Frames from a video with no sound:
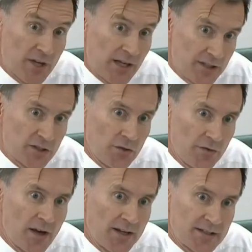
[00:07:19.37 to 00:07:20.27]
scientists who
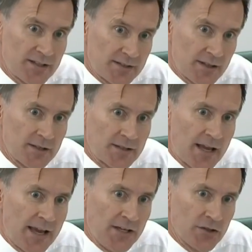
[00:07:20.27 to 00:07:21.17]
advised
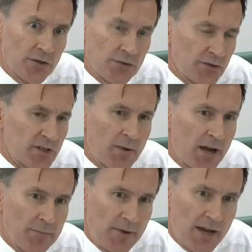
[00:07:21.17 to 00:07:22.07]
SAGE on
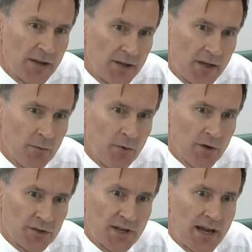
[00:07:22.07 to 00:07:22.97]
SPY-B, I think it
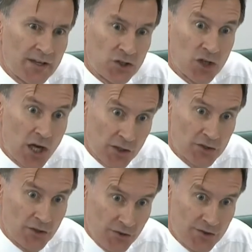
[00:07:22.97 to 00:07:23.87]
was, as
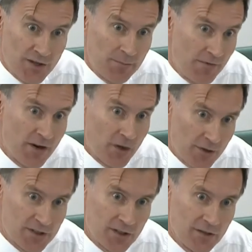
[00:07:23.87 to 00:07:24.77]
charlatans, and been very
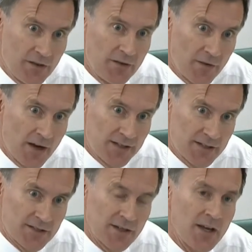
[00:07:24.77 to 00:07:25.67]
critical of the
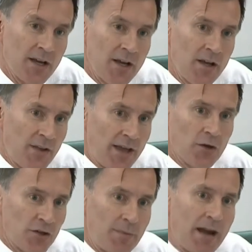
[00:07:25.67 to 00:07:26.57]
advice they
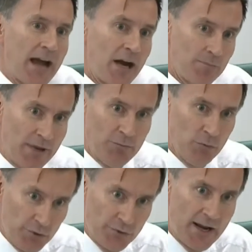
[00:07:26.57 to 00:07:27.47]
got about how
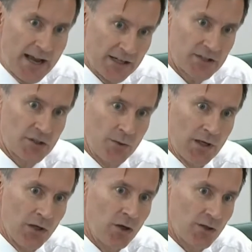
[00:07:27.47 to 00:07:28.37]
people would react
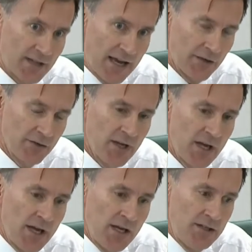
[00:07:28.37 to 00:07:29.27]
to a lockdown.
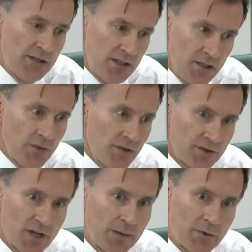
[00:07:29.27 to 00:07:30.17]
Did you at the
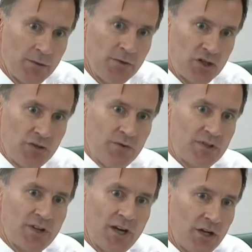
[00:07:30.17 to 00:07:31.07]
time commission
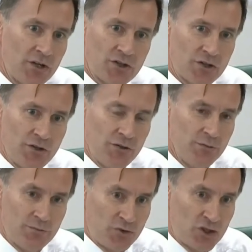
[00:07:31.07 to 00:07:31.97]
research
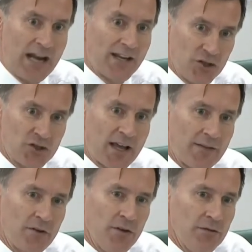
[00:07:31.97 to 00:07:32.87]
to challenge
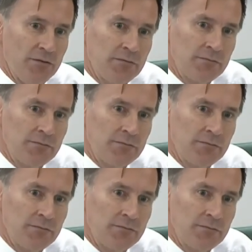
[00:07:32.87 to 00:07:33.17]
that view?